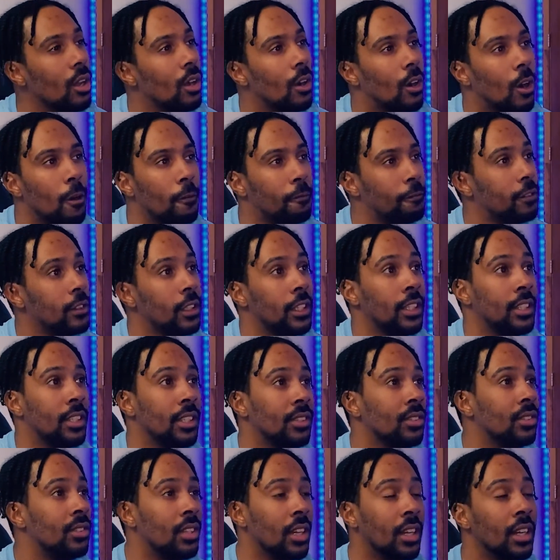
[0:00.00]
Hopefully
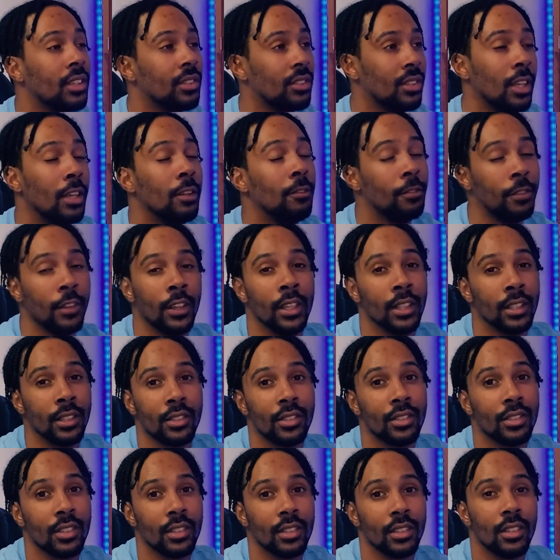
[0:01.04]
this does get
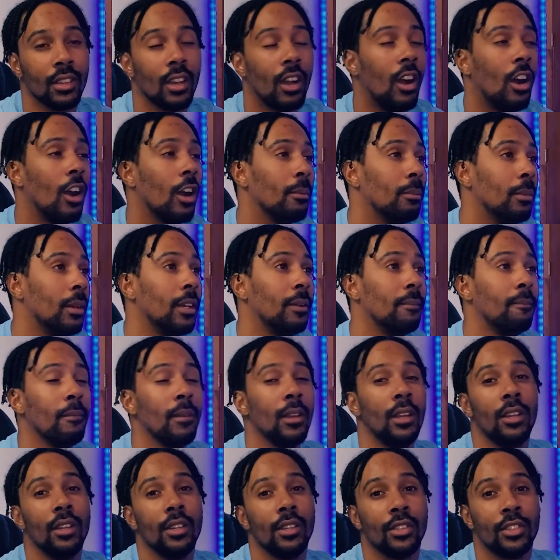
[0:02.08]
fixed. All right, man.
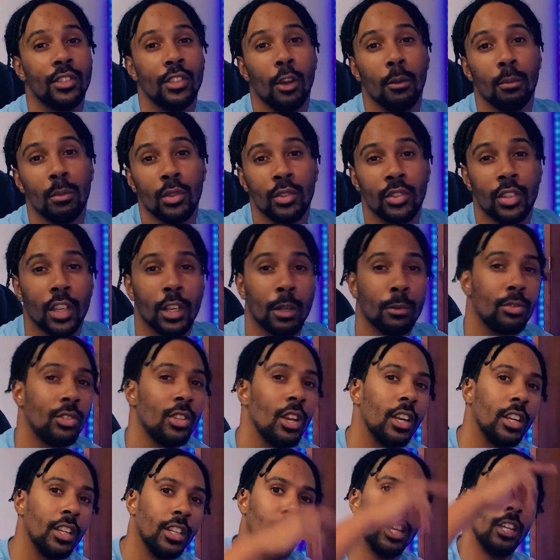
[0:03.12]
Zell Music, I'm signing